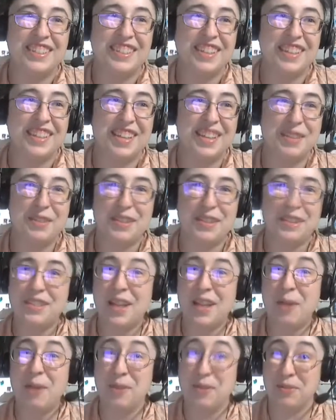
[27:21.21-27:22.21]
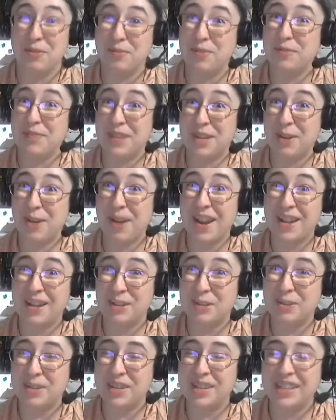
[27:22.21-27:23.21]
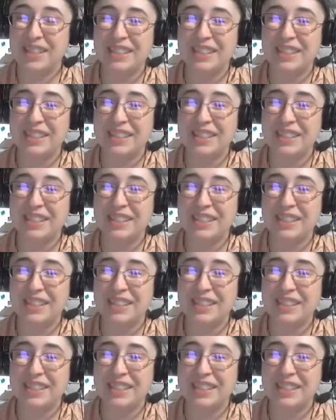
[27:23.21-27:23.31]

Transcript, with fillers: is that worth 15 grand to you?